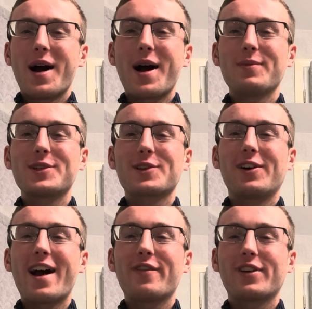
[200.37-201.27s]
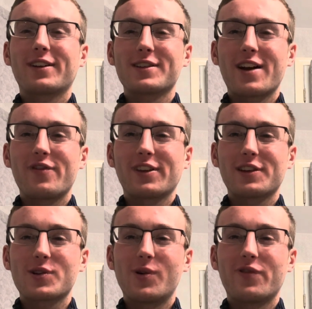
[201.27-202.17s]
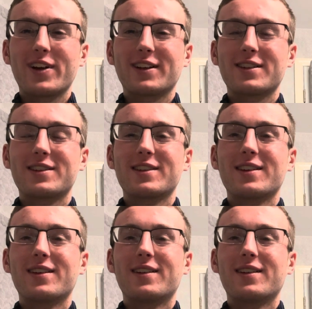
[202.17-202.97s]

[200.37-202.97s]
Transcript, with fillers: I'm just laughing because I think this whole thing is,